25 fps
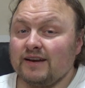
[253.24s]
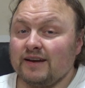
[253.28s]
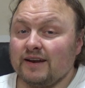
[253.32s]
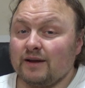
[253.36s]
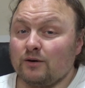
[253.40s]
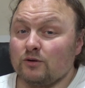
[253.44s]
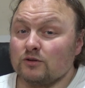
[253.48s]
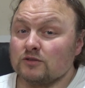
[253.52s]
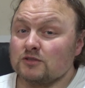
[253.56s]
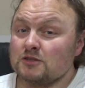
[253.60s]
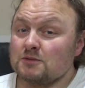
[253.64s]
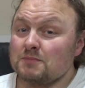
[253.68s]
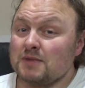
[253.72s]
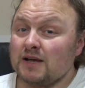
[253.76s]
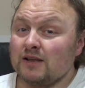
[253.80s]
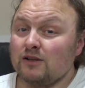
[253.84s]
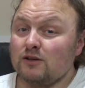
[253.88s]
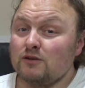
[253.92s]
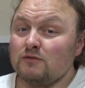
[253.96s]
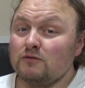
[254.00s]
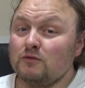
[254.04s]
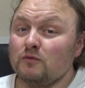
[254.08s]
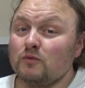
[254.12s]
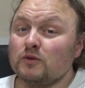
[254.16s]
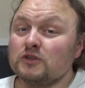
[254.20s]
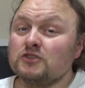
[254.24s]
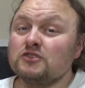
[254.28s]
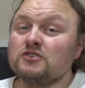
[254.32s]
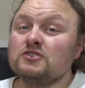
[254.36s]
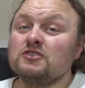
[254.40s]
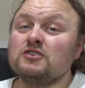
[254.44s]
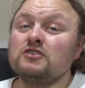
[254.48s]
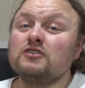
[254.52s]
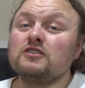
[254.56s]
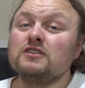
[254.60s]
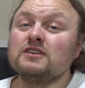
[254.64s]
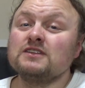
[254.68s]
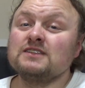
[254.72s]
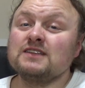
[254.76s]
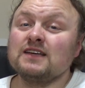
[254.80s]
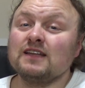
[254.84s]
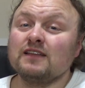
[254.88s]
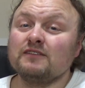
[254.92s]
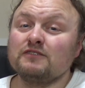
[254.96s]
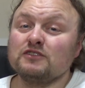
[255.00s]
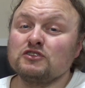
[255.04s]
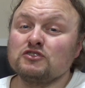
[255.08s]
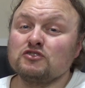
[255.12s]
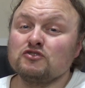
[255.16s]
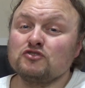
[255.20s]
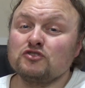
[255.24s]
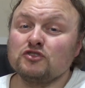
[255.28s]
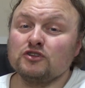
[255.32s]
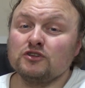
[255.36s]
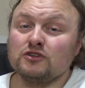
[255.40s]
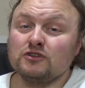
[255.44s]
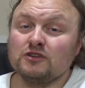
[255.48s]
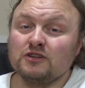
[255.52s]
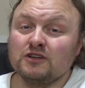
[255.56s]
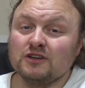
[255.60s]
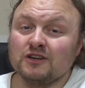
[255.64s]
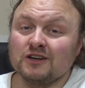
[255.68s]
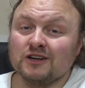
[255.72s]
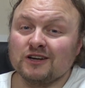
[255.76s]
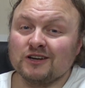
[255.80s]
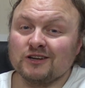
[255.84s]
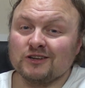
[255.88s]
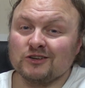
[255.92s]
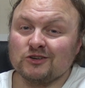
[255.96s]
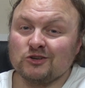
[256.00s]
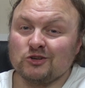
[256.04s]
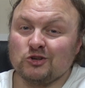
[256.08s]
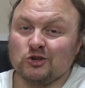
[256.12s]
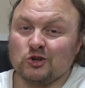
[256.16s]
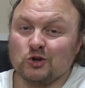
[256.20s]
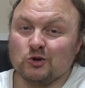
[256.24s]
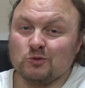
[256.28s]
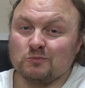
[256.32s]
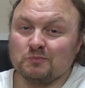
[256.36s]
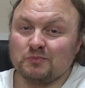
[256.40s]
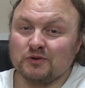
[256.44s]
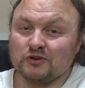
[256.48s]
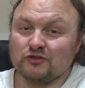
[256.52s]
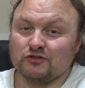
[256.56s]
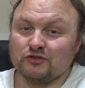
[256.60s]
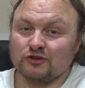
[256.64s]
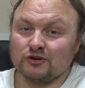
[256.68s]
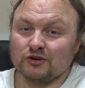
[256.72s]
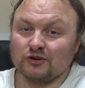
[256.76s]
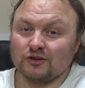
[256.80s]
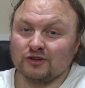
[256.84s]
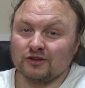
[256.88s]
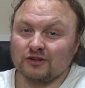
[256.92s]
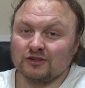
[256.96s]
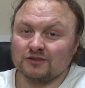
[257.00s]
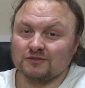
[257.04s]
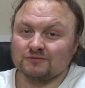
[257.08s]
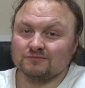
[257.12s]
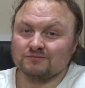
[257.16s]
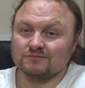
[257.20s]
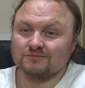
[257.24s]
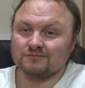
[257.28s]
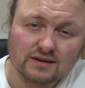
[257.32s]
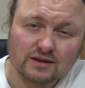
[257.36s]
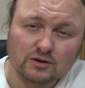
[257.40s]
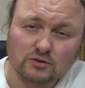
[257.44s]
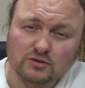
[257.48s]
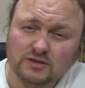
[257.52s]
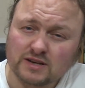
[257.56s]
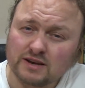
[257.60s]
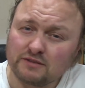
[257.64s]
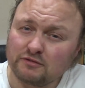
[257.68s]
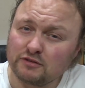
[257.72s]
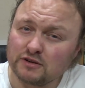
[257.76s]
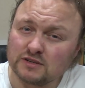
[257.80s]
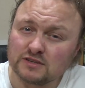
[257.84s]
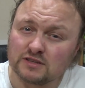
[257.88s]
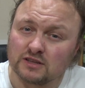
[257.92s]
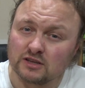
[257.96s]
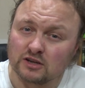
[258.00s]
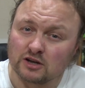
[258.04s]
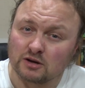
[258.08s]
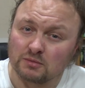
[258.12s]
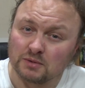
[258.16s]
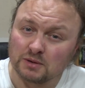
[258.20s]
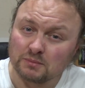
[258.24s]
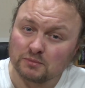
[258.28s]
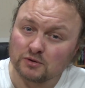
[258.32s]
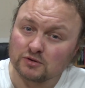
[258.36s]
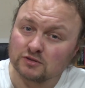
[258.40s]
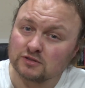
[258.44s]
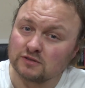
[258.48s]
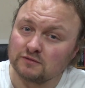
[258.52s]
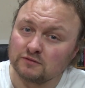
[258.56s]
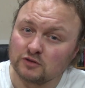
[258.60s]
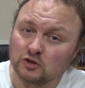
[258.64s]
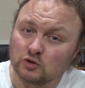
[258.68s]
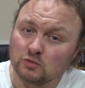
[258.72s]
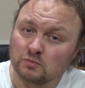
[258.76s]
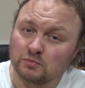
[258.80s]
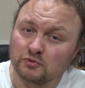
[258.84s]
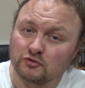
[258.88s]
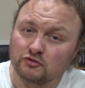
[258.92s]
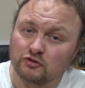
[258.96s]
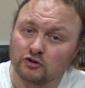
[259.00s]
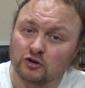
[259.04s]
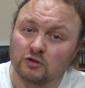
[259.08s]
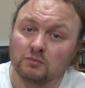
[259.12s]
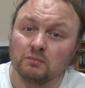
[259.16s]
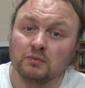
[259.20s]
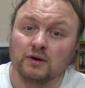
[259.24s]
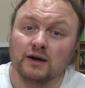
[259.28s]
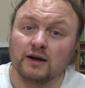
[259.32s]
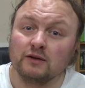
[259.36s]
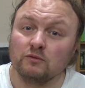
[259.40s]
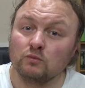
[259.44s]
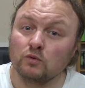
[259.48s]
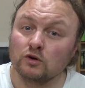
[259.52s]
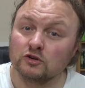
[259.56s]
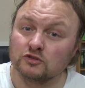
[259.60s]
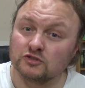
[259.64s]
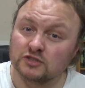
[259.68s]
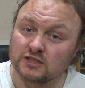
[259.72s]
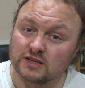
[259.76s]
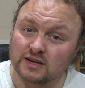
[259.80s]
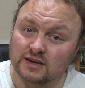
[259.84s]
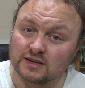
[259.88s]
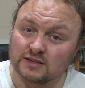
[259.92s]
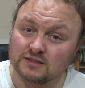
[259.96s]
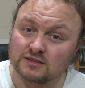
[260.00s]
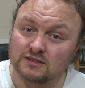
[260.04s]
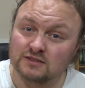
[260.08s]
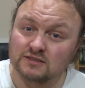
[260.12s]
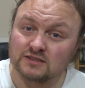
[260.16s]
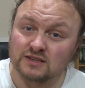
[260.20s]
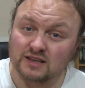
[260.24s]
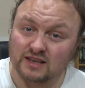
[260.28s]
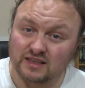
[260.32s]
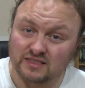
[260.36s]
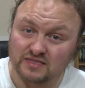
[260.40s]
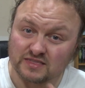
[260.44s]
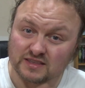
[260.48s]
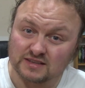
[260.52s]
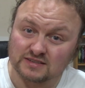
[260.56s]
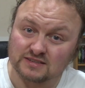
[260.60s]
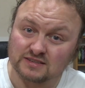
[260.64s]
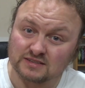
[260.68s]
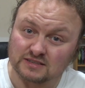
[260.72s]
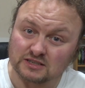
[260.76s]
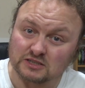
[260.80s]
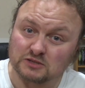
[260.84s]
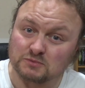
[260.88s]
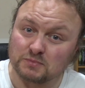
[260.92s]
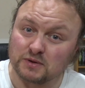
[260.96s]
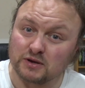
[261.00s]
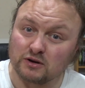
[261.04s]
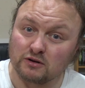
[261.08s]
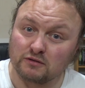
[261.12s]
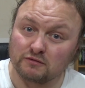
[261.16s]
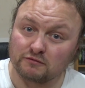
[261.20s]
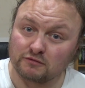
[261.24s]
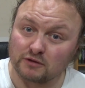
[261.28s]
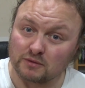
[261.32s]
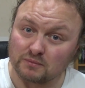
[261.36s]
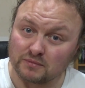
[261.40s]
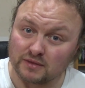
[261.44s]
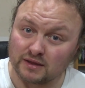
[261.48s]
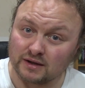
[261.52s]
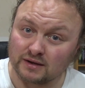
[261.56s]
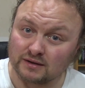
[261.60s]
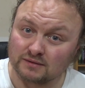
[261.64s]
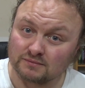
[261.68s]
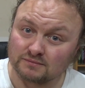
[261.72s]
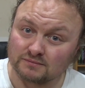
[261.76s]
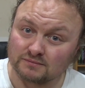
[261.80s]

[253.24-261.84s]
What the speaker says: Now on to my love, which is another television show, Doom Patrol. I was never into the comic books of Doom Patrol, but I'd watched Titans, and this is a spin-off from that.